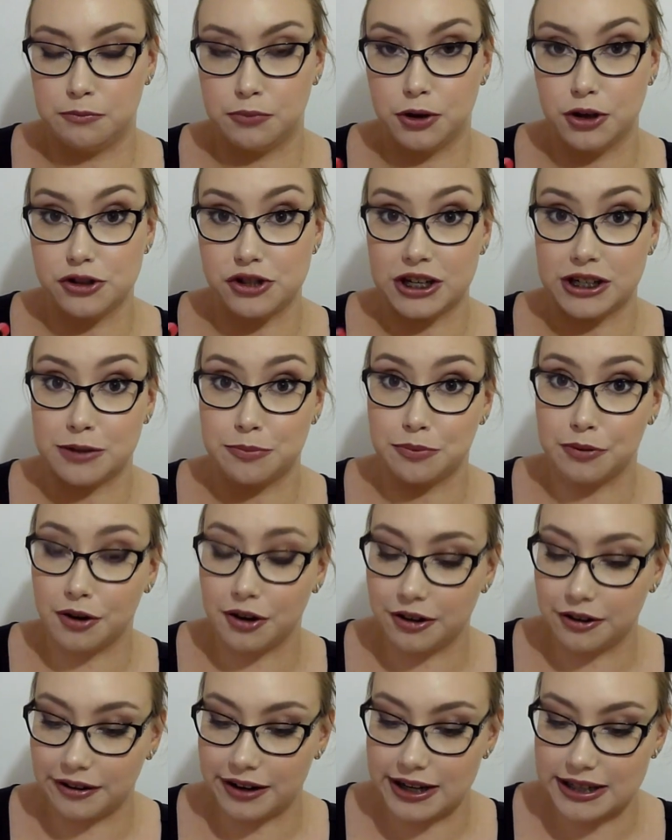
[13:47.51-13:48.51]
Project
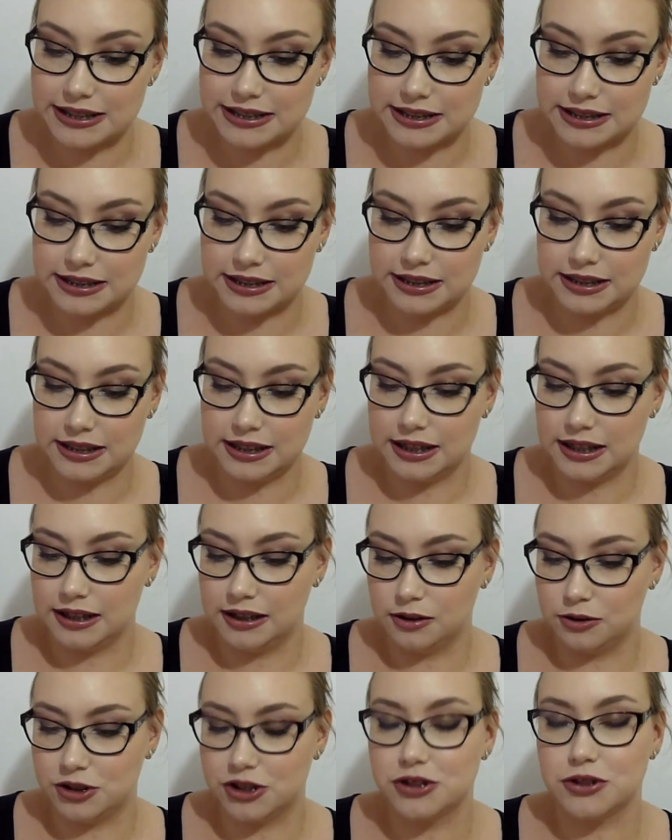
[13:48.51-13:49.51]
Progress,
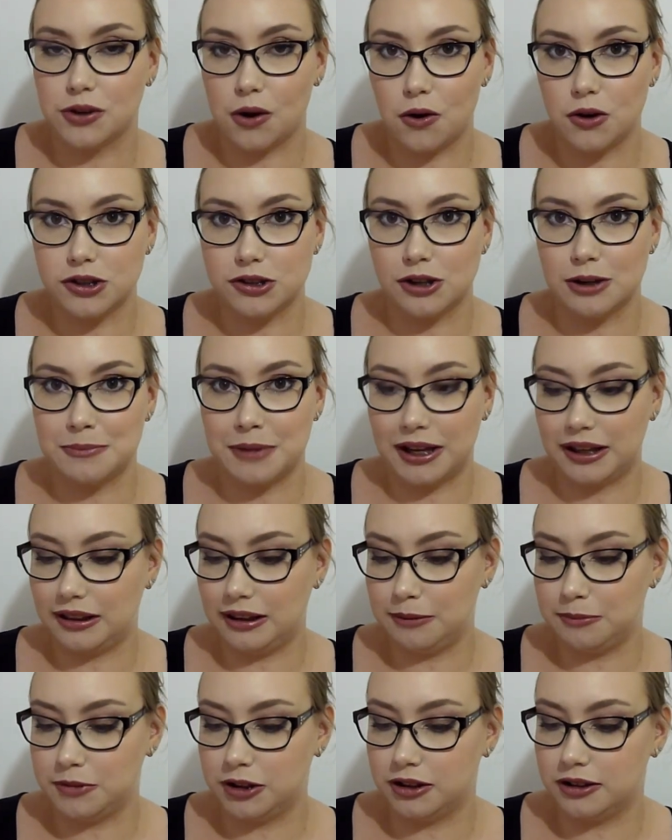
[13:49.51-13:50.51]
which is also a MAC
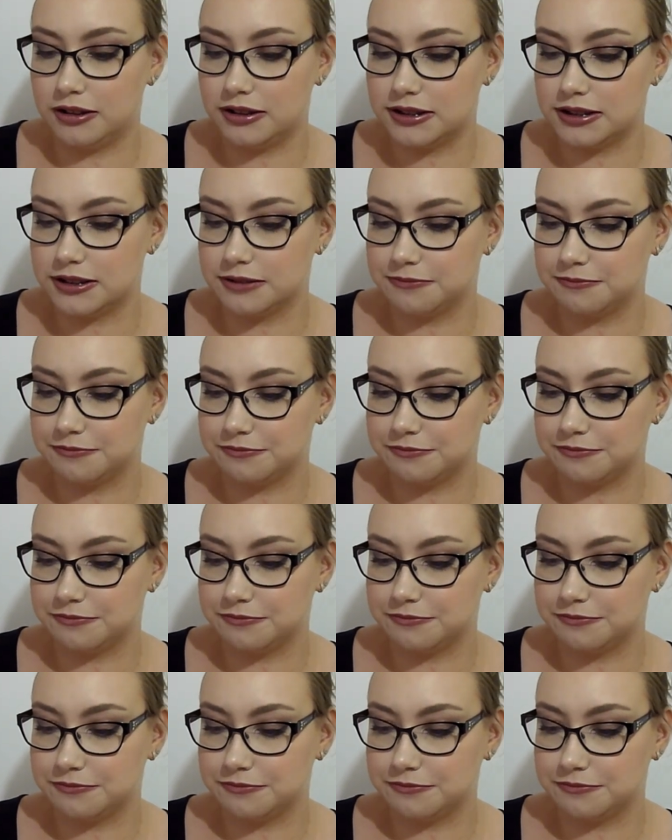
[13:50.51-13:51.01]
lip gloss.